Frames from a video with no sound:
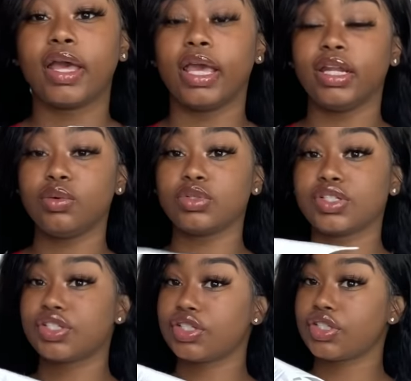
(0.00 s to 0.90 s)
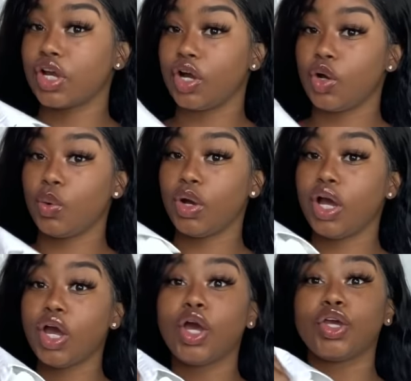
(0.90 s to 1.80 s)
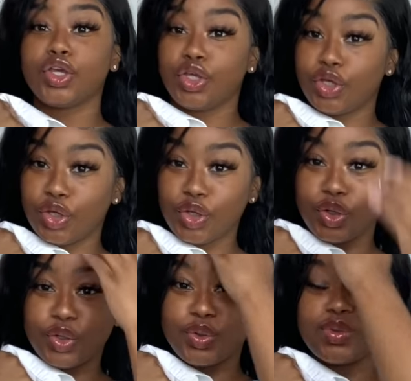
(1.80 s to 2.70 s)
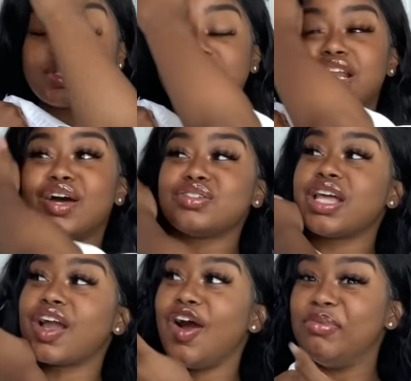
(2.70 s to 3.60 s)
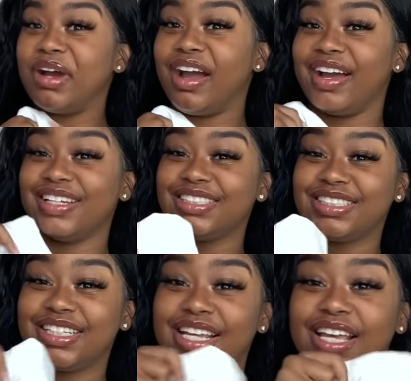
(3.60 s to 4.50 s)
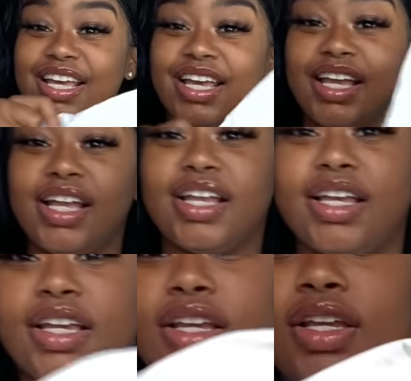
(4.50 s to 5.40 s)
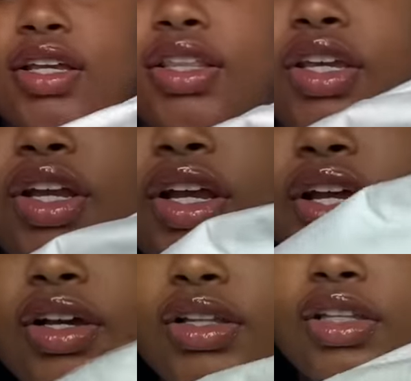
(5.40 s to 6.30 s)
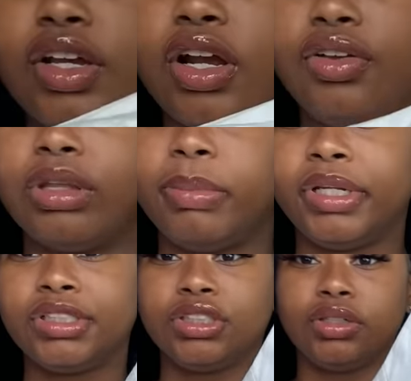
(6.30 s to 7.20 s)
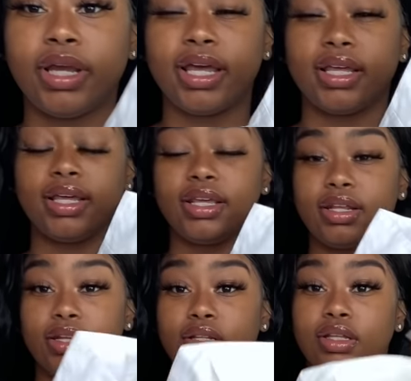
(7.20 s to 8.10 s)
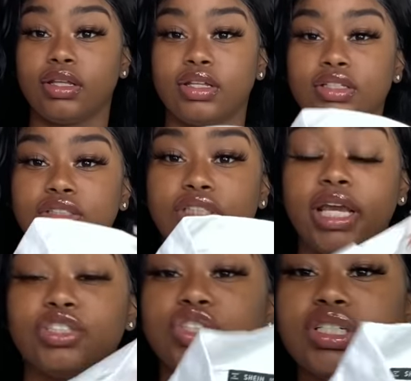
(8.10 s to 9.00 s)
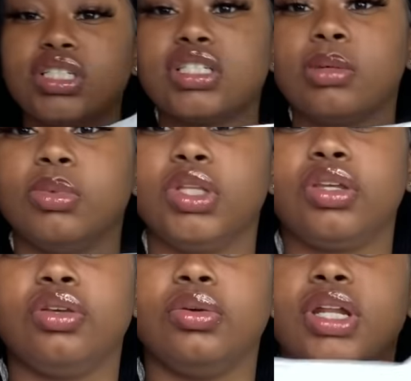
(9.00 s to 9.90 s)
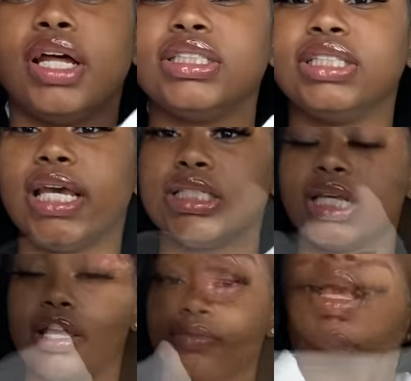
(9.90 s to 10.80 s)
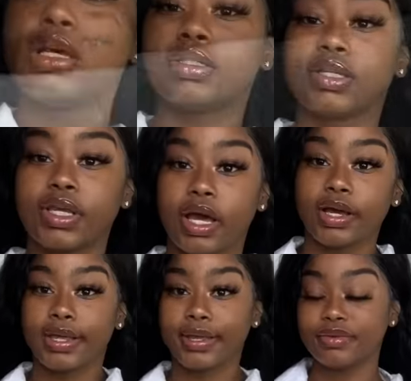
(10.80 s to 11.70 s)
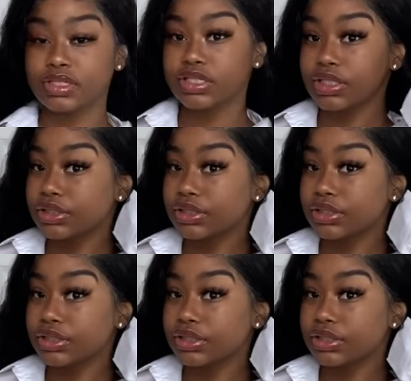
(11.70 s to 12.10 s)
and it was so cute. And I was like, oh my gosh. The girl in the picture had dressed this up really cute, and I just had to have it. So y'all, here is the